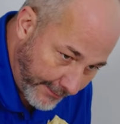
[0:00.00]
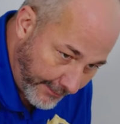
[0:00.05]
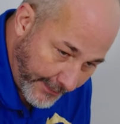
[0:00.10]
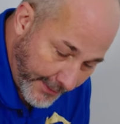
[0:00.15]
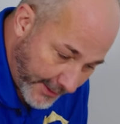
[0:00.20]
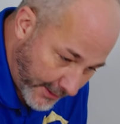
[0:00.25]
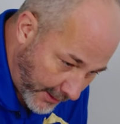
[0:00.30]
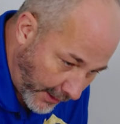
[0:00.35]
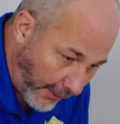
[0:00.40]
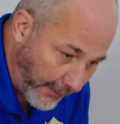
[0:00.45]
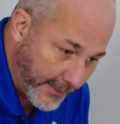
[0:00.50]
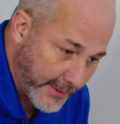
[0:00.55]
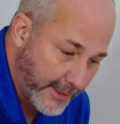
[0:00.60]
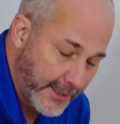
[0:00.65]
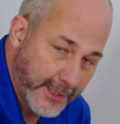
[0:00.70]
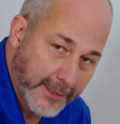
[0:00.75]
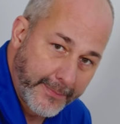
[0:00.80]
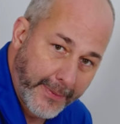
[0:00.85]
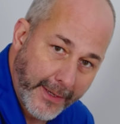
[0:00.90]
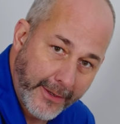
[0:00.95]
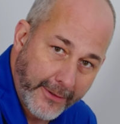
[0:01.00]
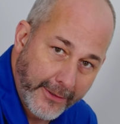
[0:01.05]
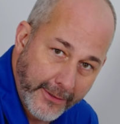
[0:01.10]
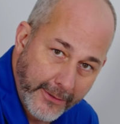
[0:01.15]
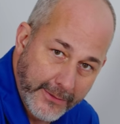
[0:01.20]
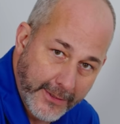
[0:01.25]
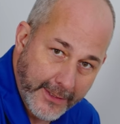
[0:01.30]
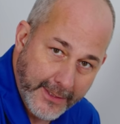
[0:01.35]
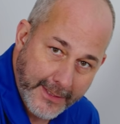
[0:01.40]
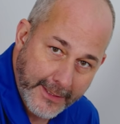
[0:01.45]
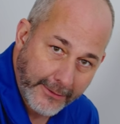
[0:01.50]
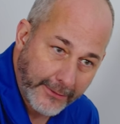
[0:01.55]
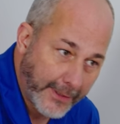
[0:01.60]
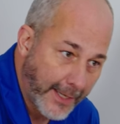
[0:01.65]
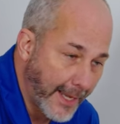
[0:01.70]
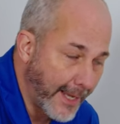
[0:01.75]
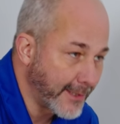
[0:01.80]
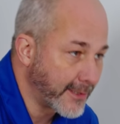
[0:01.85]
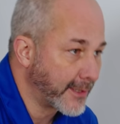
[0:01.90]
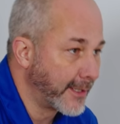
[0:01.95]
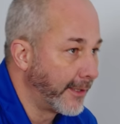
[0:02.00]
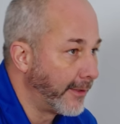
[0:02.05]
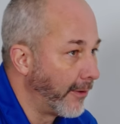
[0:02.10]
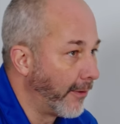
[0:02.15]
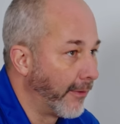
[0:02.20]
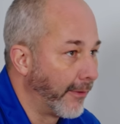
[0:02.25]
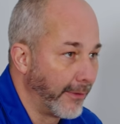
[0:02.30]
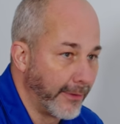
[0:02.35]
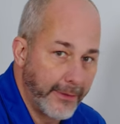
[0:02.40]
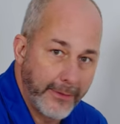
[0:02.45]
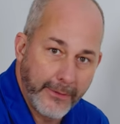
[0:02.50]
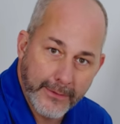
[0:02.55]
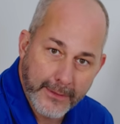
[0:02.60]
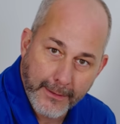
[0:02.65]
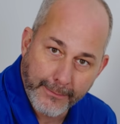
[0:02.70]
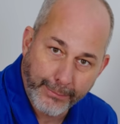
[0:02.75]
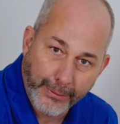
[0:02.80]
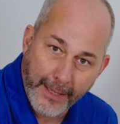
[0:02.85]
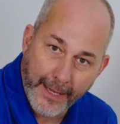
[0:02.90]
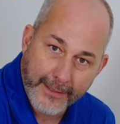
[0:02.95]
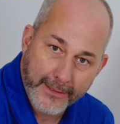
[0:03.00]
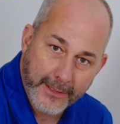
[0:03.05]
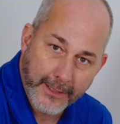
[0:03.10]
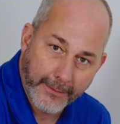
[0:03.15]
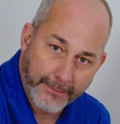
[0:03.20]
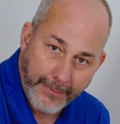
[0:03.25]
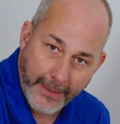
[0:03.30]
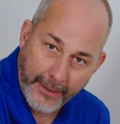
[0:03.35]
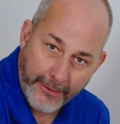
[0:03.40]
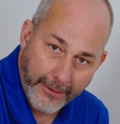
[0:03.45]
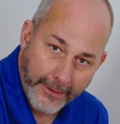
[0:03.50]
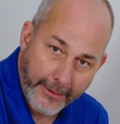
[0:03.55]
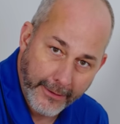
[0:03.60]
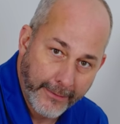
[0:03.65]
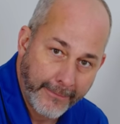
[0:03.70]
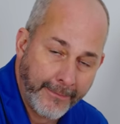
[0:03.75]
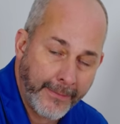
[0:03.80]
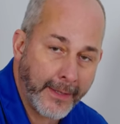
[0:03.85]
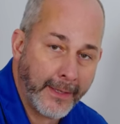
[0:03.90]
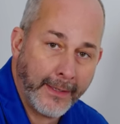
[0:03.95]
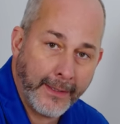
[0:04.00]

It's always just better to use a sill gasket or use a plastic barrier.